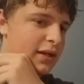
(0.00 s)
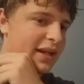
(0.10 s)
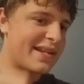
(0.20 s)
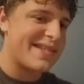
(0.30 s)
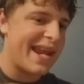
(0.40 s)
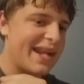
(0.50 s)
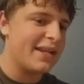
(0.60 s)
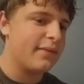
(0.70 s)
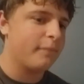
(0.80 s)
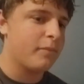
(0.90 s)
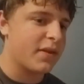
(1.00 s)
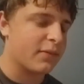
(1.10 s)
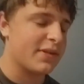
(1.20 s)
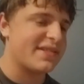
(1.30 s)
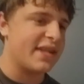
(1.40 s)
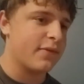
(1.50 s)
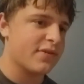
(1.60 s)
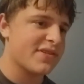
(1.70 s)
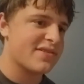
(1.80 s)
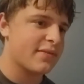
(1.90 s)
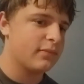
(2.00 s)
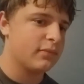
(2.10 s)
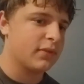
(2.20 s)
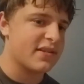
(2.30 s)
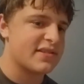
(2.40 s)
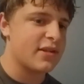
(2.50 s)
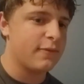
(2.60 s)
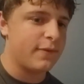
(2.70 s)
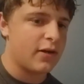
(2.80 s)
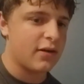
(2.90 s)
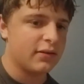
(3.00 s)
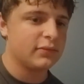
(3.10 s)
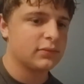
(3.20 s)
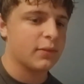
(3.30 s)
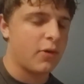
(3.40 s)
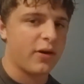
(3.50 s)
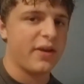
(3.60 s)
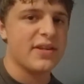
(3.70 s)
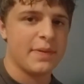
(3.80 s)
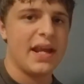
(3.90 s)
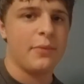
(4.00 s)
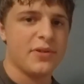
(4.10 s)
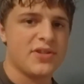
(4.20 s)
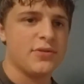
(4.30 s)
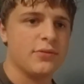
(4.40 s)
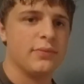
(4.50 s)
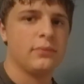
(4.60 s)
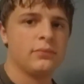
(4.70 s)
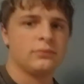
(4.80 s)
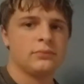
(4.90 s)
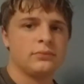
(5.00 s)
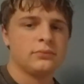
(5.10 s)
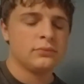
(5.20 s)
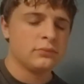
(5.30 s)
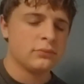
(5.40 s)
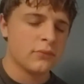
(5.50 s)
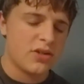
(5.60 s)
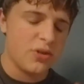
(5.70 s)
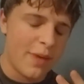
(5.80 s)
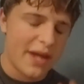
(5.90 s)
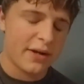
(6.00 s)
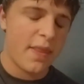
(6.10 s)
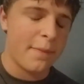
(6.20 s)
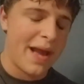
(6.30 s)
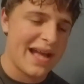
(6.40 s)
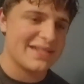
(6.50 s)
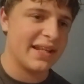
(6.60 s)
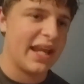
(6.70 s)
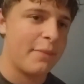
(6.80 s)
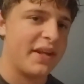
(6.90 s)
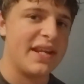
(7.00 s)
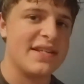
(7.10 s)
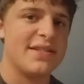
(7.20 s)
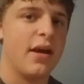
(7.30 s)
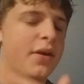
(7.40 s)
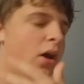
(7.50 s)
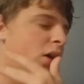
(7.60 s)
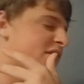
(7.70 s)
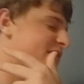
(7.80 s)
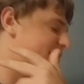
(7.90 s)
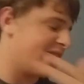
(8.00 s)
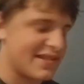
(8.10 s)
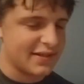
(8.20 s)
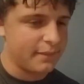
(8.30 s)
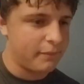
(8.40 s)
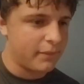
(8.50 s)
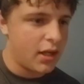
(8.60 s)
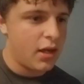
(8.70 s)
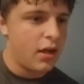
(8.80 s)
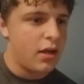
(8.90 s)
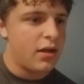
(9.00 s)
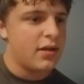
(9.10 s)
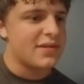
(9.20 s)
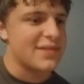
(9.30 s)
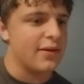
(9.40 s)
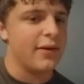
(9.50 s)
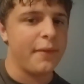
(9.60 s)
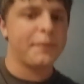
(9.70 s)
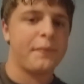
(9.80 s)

contain the receivers, because so far Mariota's been able to do better in the passing game than he's done all season. So,